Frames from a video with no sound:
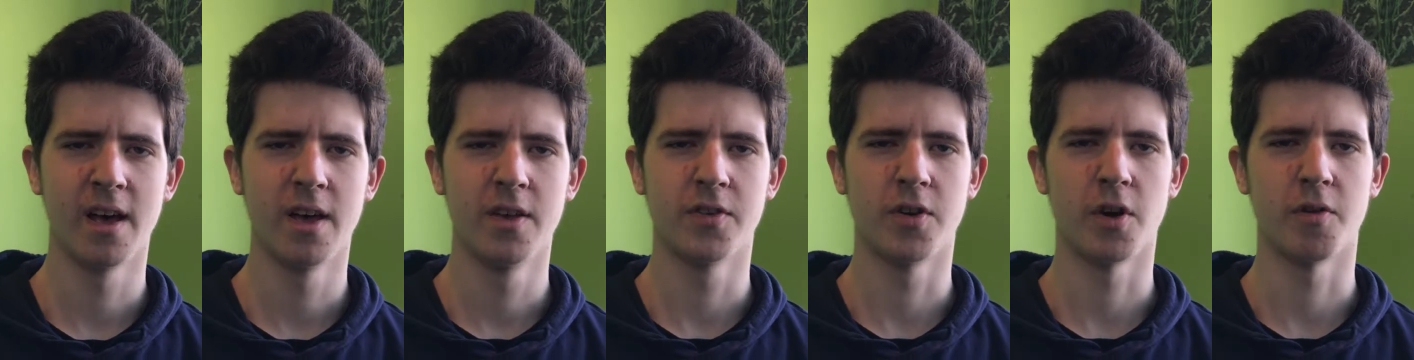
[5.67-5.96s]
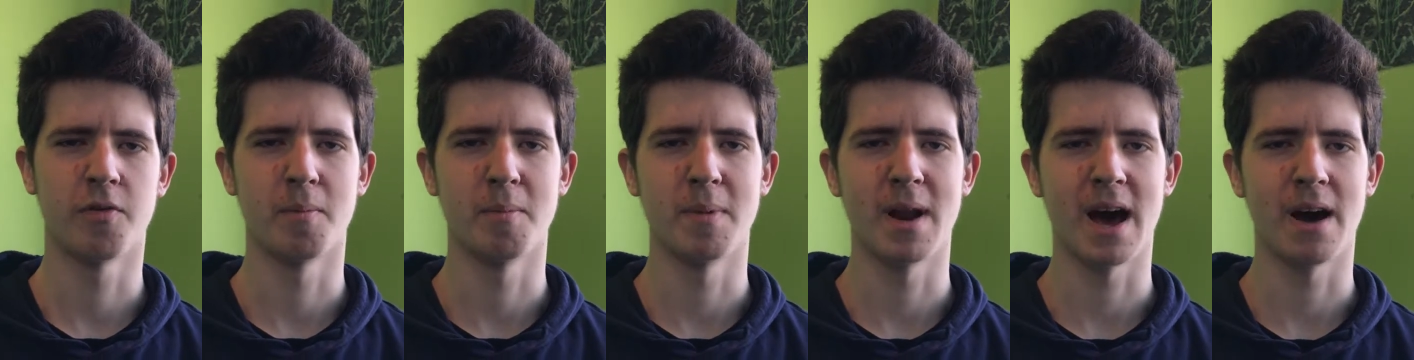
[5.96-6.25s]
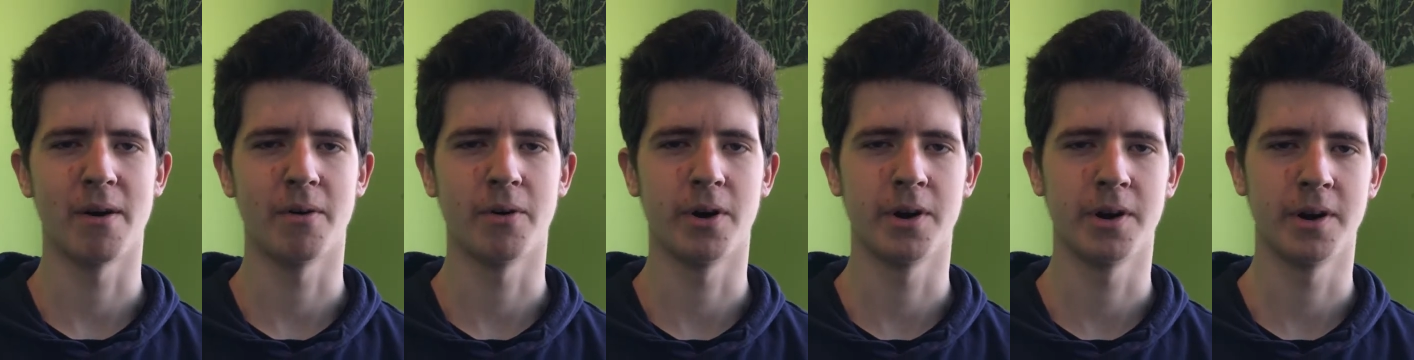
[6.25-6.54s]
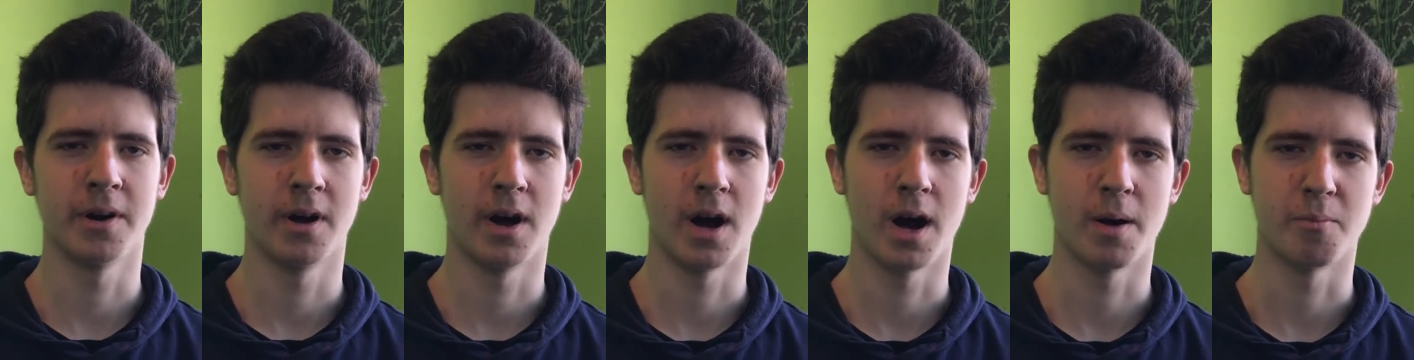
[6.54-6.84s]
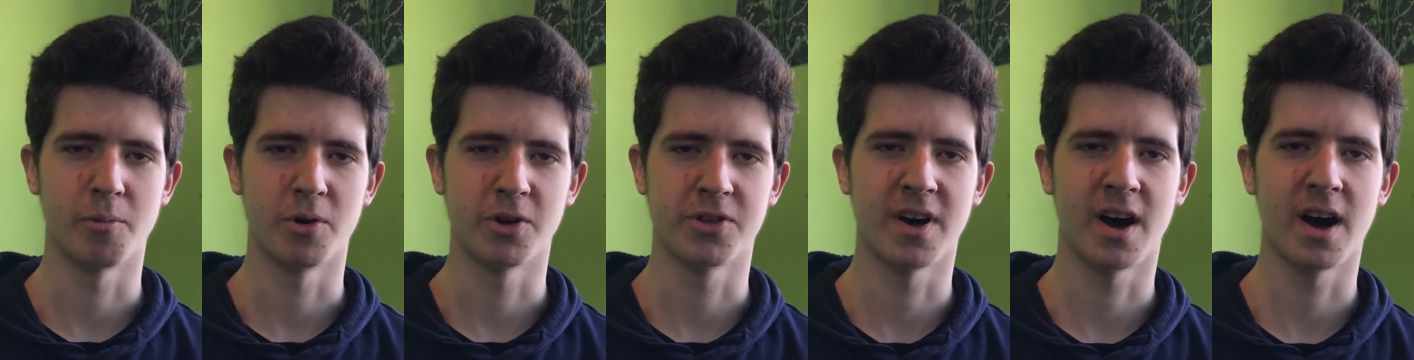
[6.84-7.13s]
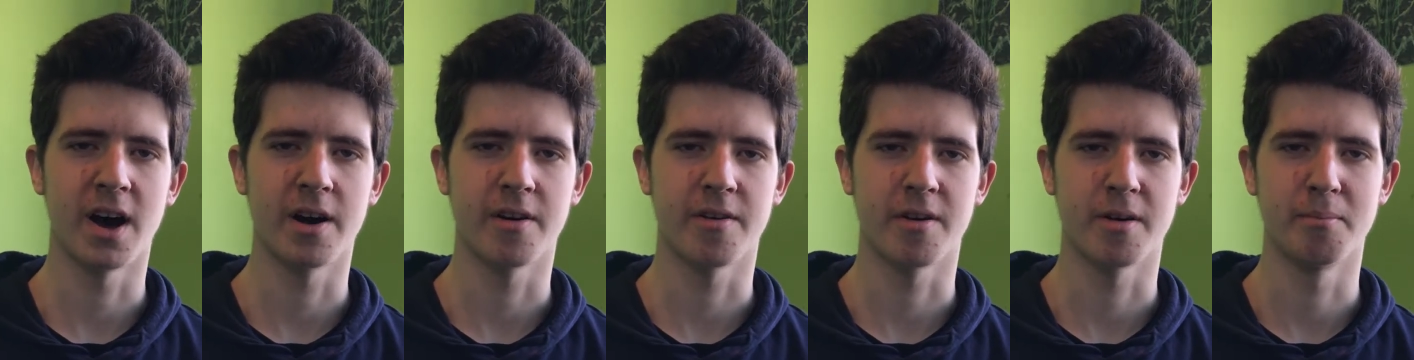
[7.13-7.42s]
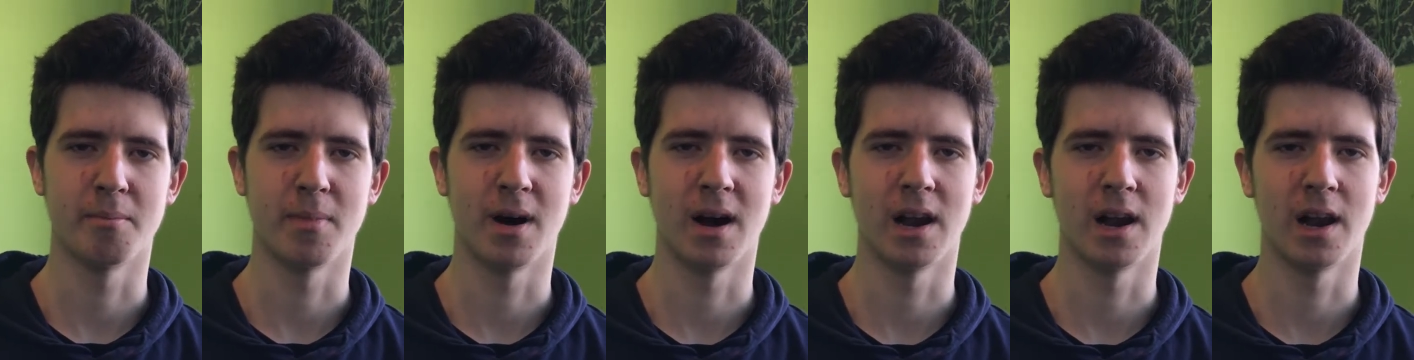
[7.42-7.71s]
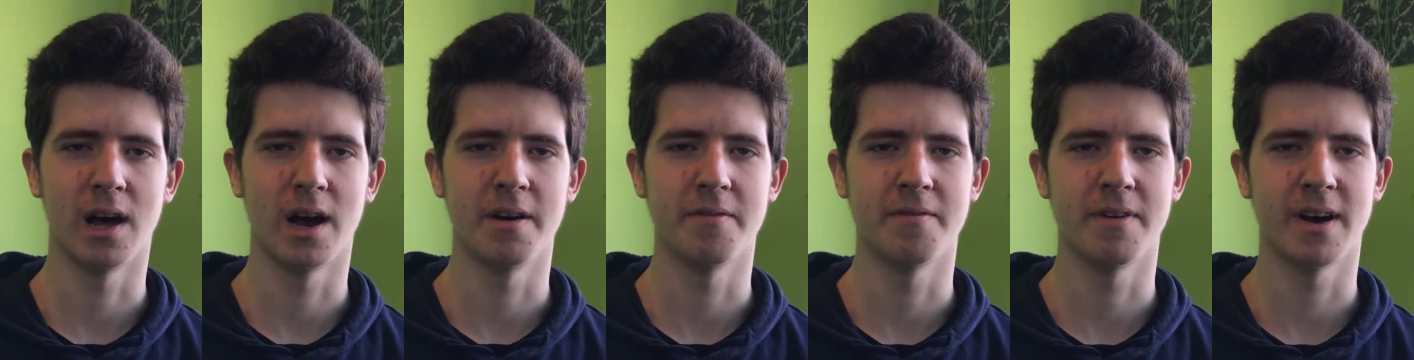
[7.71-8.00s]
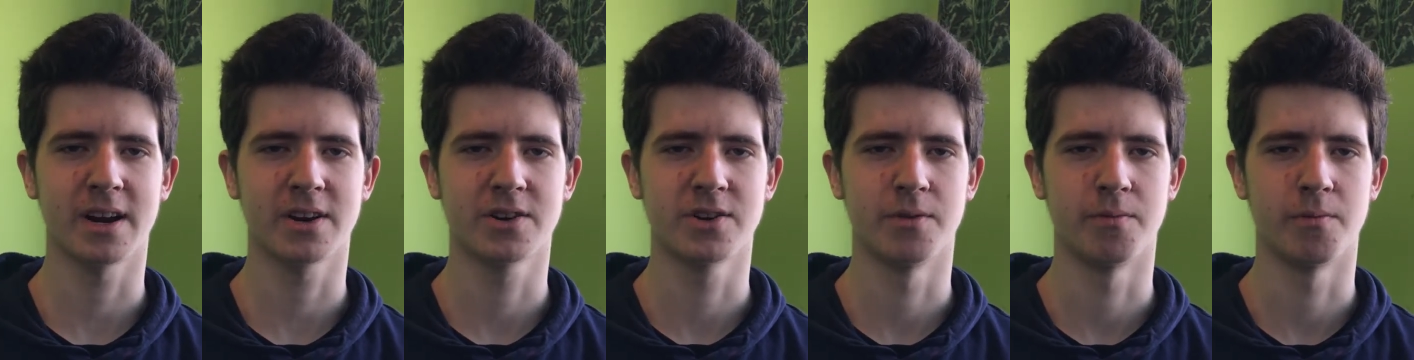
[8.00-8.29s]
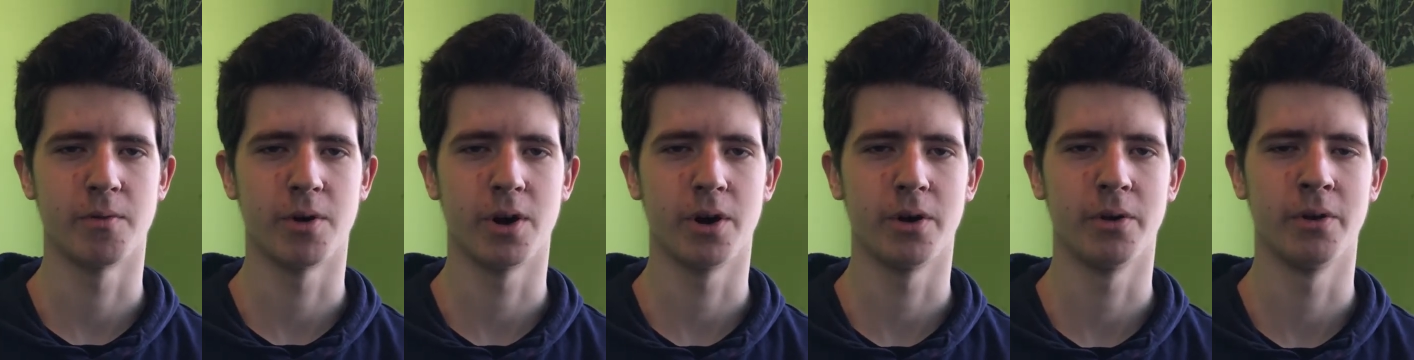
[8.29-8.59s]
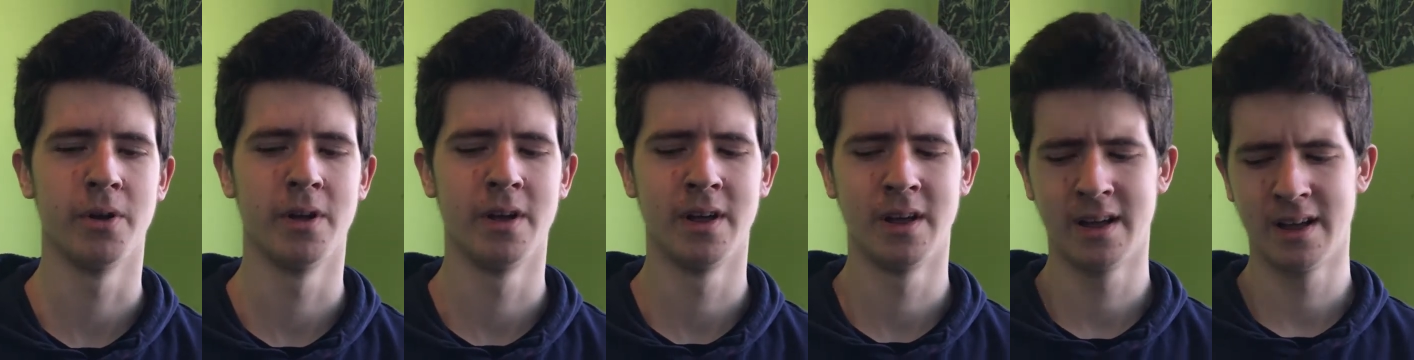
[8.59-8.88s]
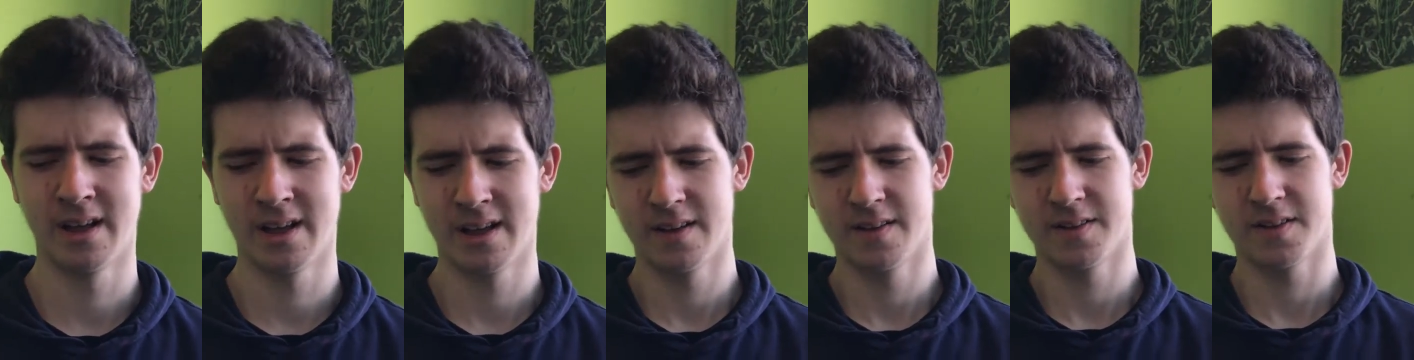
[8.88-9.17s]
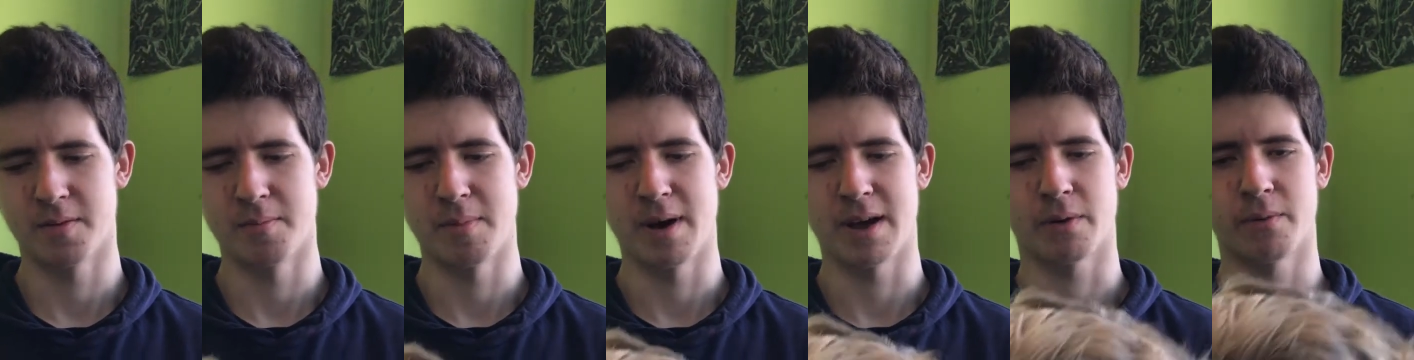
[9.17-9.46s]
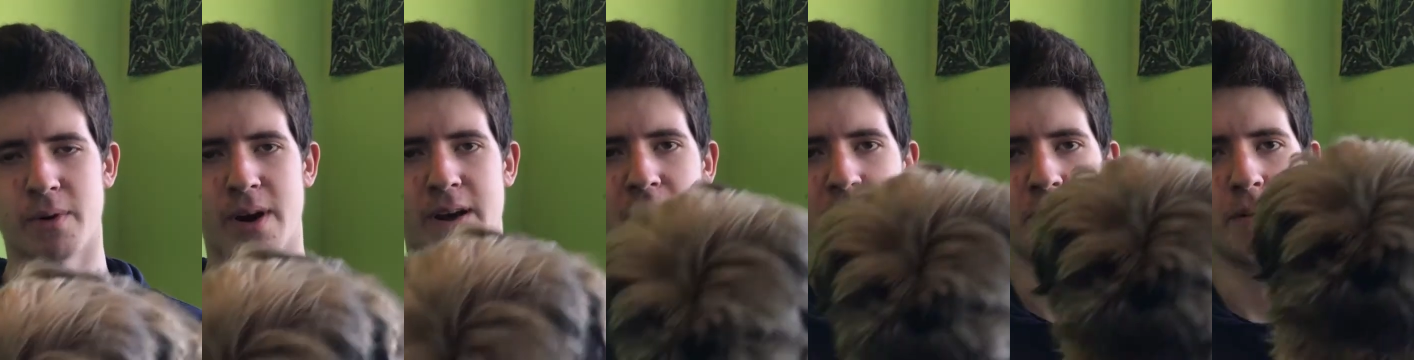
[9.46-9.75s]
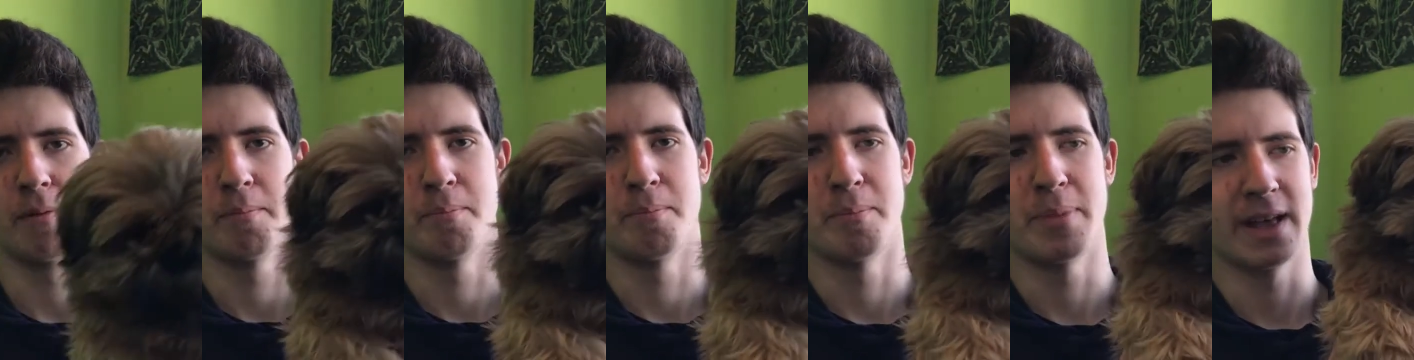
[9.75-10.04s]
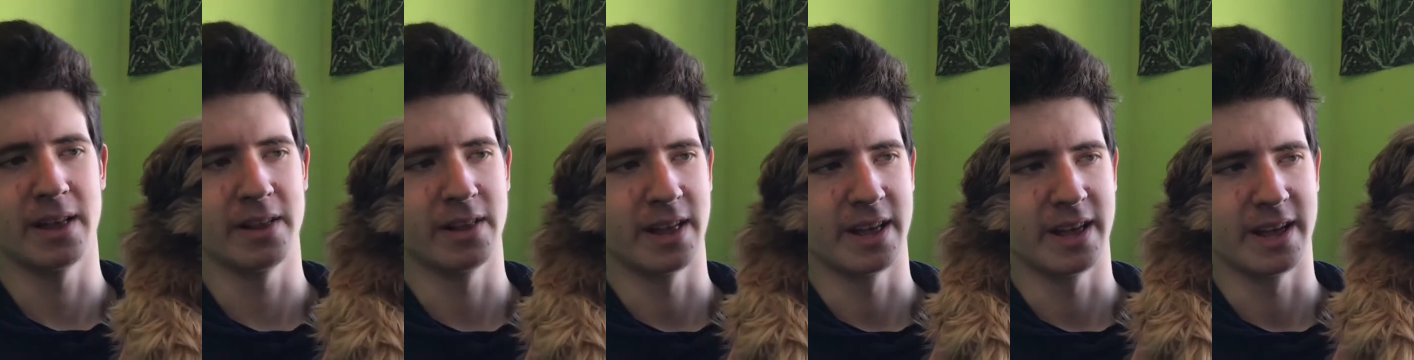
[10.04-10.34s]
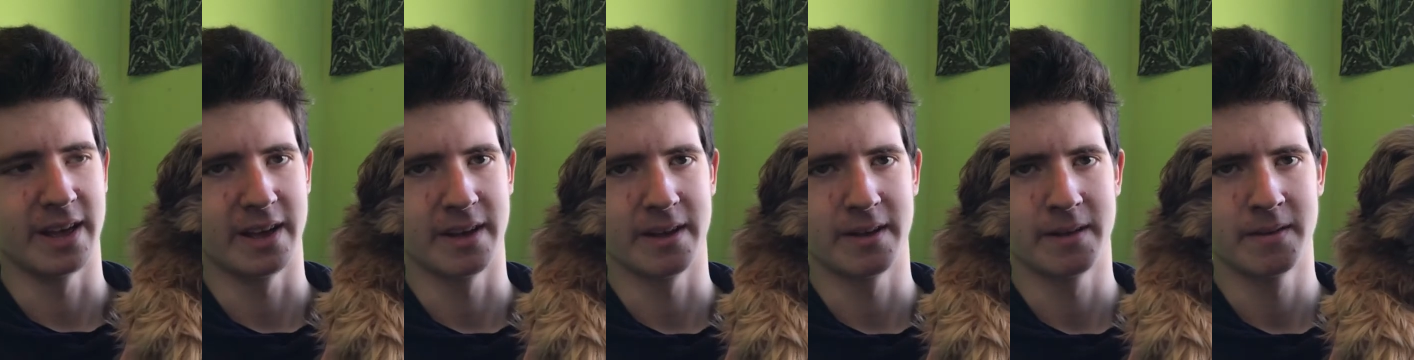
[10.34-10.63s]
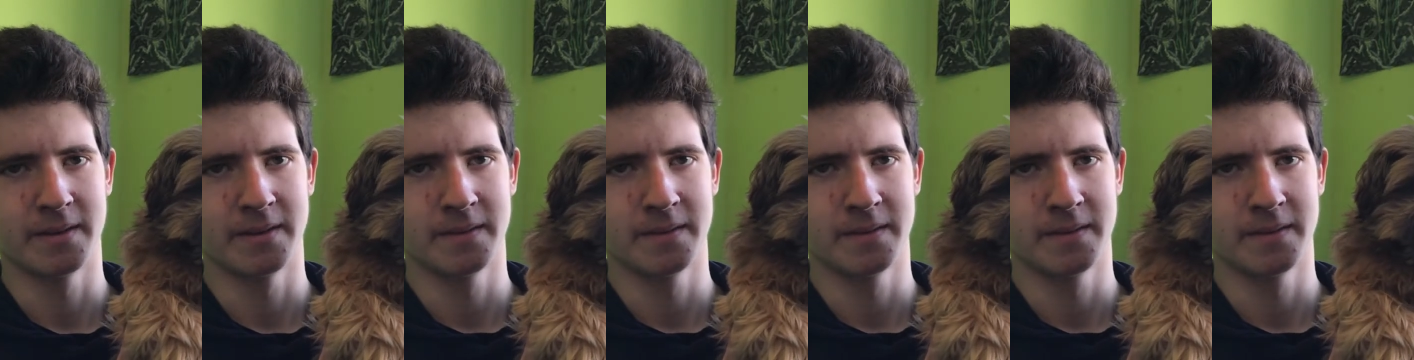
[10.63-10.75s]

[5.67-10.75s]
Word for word: so from now on I'm retiring my live action role to make way for Bill here.